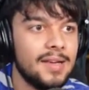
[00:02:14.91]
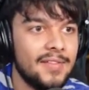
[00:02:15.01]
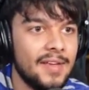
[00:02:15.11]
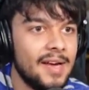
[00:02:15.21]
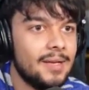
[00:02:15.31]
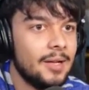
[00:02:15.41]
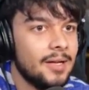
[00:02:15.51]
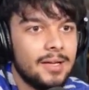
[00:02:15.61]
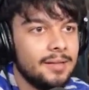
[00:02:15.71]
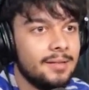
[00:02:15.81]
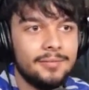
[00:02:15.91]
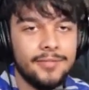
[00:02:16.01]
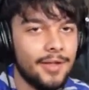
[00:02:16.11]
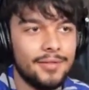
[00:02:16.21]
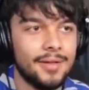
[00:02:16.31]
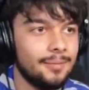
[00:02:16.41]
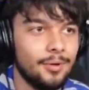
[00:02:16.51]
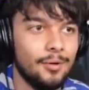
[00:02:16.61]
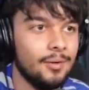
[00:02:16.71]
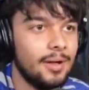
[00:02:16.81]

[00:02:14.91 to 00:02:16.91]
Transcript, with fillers: and they had, like, nothing, bro.